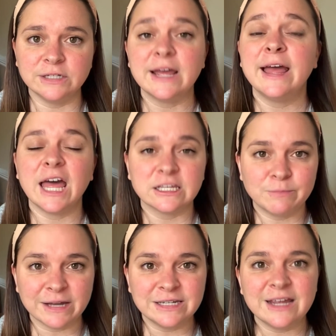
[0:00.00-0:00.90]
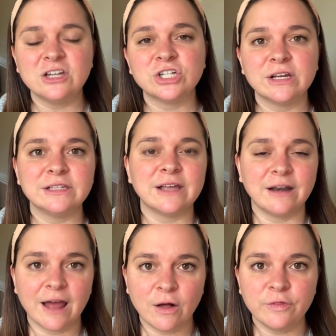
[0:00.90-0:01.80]
expectations and
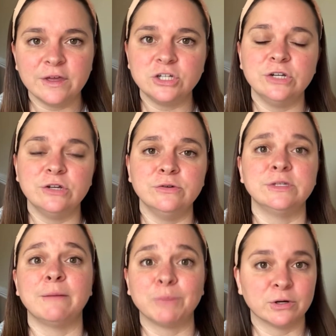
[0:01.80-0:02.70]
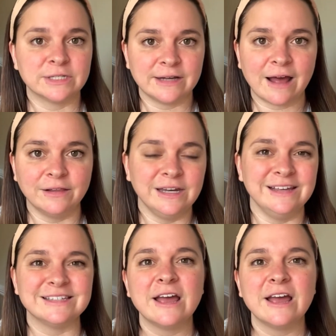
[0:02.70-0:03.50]
health issues and personalities.